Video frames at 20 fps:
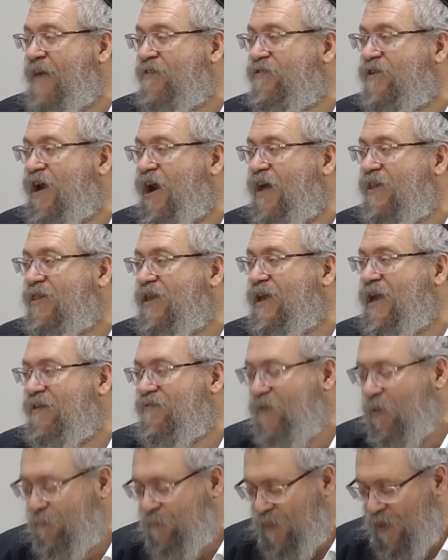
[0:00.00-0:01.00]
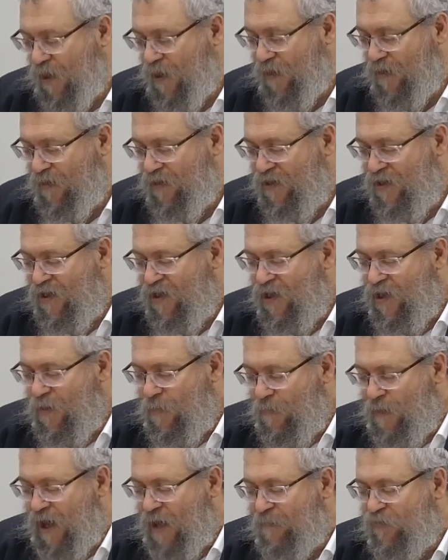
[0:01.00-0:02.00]
But it's a difference if it's min b'minai. If it's
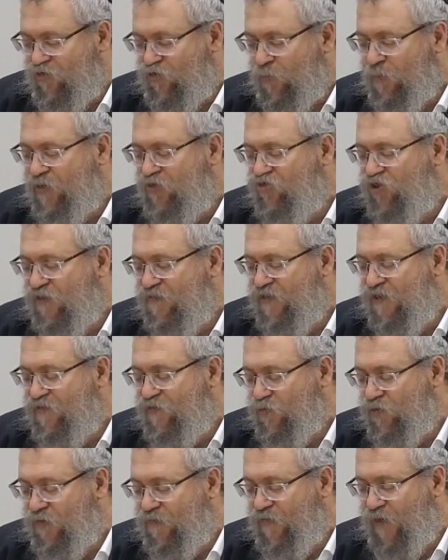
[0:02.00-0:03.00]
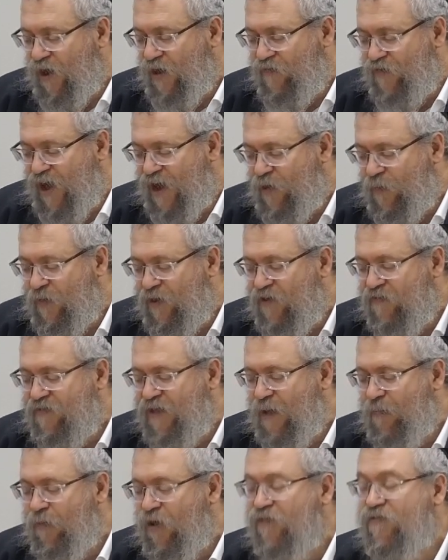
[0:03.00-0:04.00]
min b'minai, which means they become
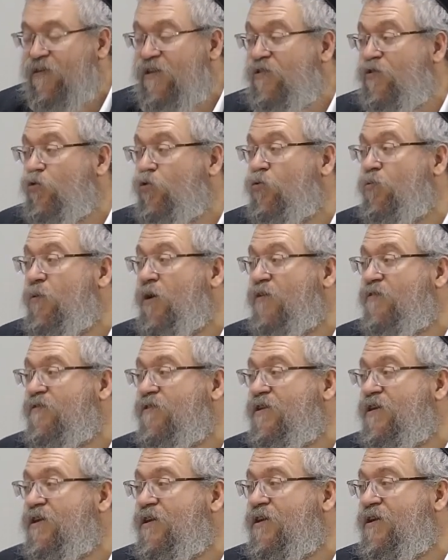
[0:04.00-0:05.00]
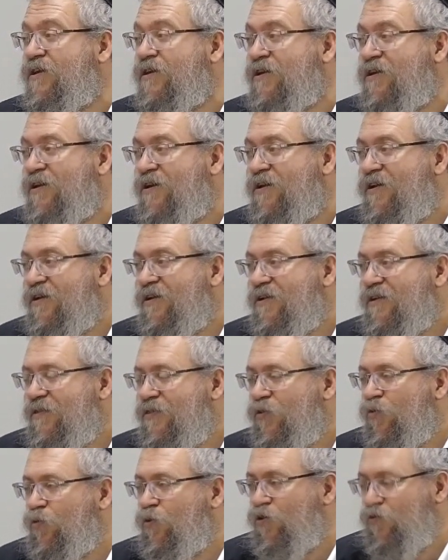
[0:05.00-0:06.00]
totally lost in it, to the
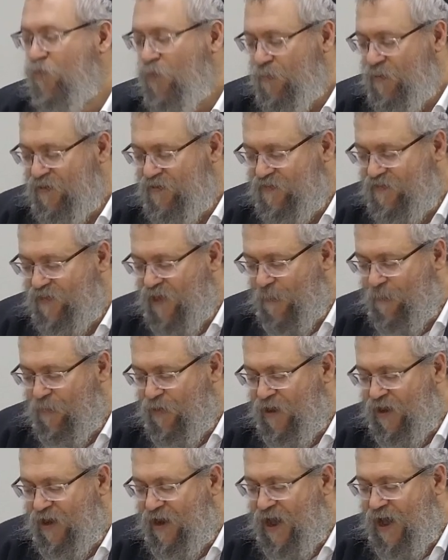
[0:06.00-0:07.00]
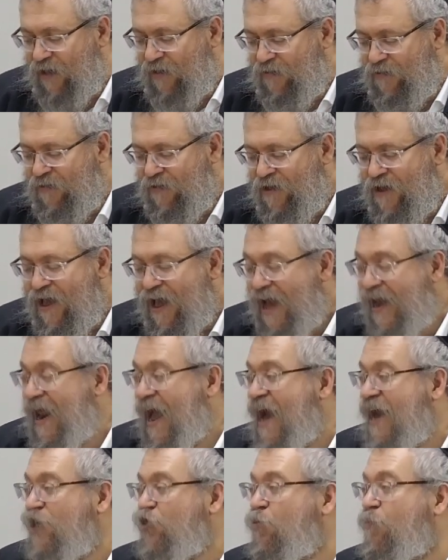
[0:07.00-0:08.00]
point that it doesn't even have any.
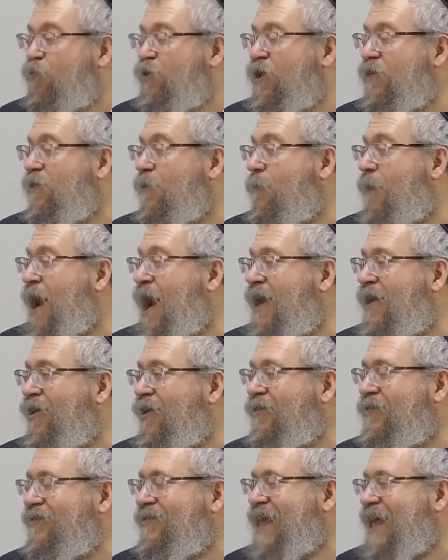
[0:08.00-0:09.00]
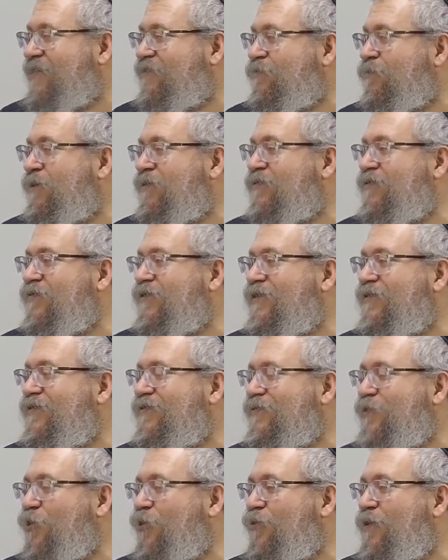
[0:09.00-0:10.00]
Min she'enoi minai, when you have one
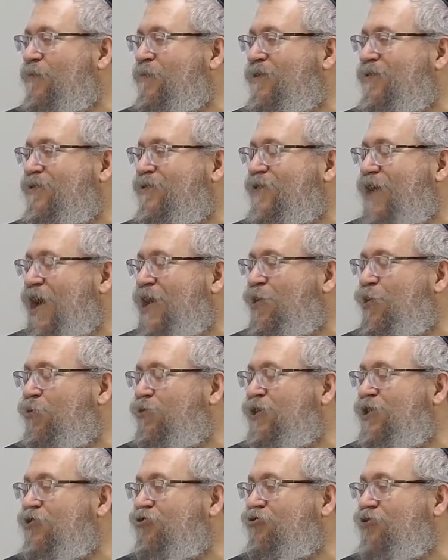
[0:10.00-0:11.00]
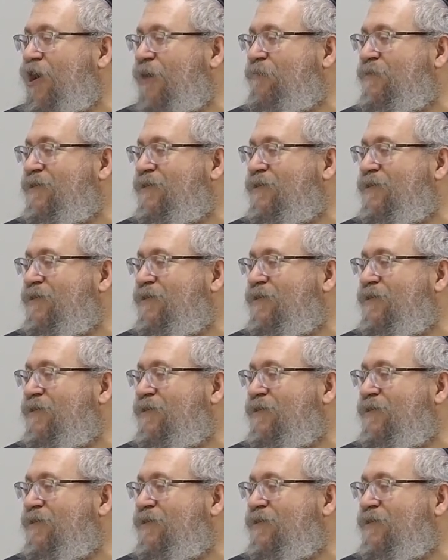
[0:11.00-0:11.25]
type mixed, if wine and